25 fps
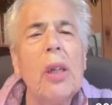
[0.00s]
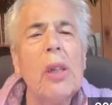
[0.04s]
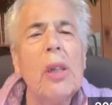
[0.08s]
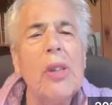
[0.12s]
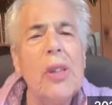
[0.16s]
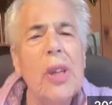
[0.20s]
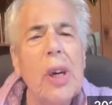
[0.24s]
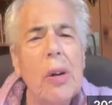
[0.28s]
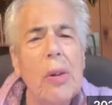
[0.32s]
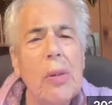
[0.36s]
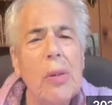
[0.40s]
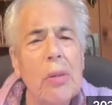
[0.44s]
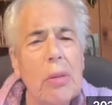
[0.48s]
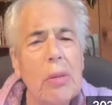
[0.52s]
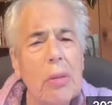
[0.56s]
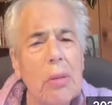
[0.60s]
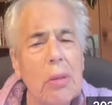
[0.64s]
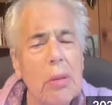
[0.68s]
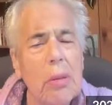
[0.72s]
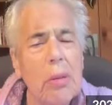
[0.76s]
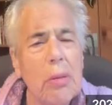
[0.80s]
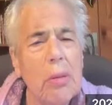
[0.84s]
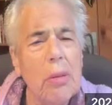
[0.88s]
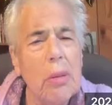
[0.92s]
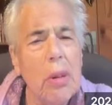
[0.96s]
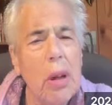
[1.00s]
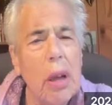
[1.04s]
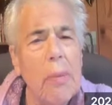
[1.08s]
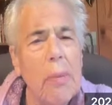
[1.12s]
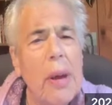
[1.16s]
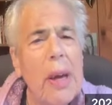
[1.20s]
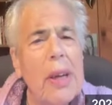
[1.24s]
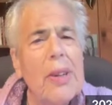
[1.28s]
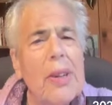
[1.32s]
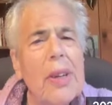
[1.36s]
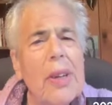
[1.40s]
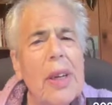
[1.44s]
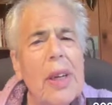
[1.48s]
So
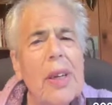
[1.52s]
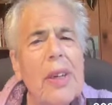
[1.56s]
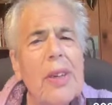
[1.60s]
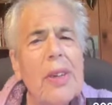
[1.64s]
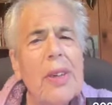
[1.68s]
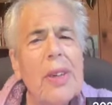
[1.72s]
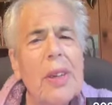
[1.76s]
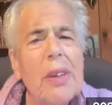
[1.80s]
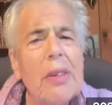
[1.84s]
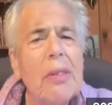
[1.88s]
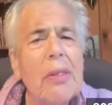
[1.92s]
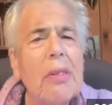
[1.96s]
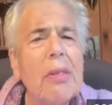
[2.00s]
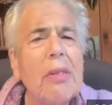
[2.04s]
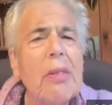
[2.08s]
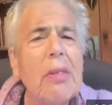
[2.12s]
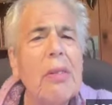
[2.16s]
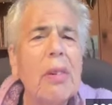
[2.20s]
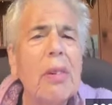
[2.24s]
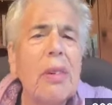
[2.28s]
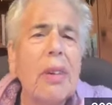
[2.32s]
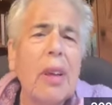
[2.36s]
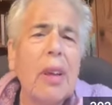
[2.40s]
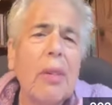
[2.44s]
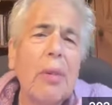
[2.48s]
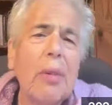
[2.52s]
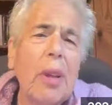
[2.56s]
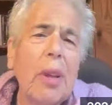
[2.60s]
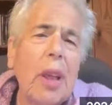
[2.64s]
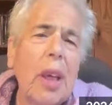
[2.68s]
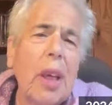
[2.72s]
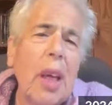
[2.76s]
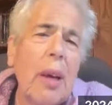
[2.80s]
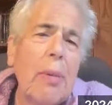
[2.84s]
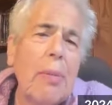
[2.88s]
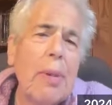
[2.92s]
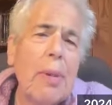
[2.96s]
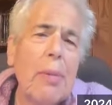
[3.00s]
imagination
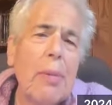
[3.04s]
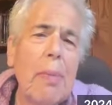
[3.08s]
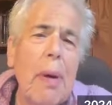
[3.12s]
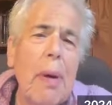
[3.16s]
really comes